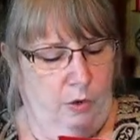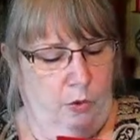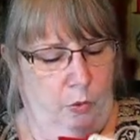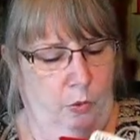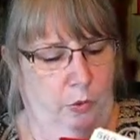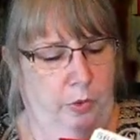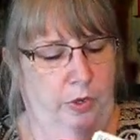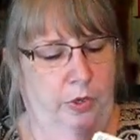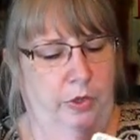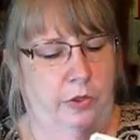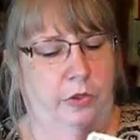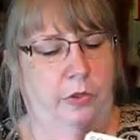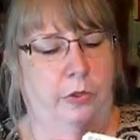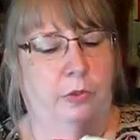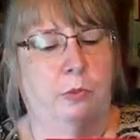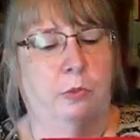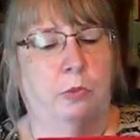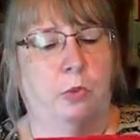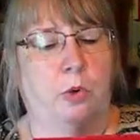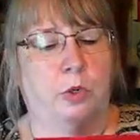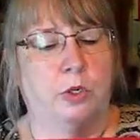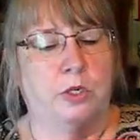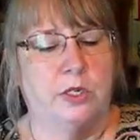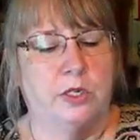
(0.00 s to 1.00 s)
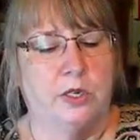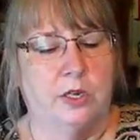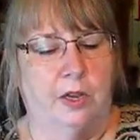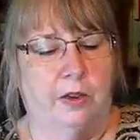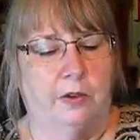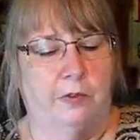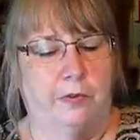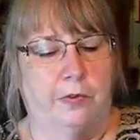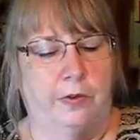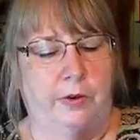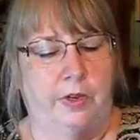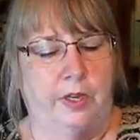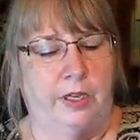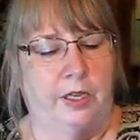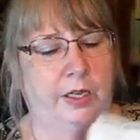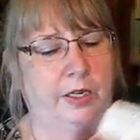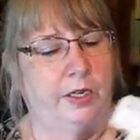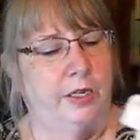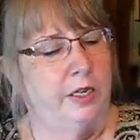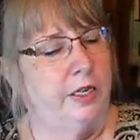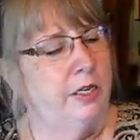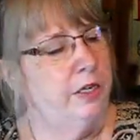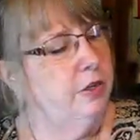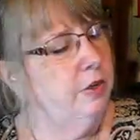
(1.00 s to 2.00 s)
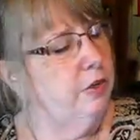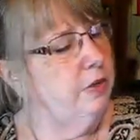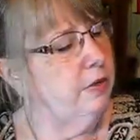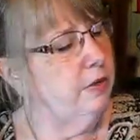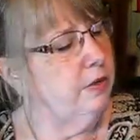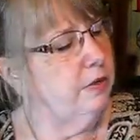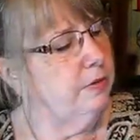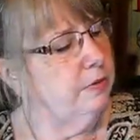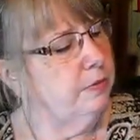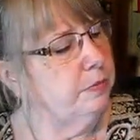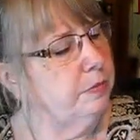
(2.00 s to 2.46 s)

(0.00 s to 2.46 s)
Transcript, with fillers: with more stuff in here.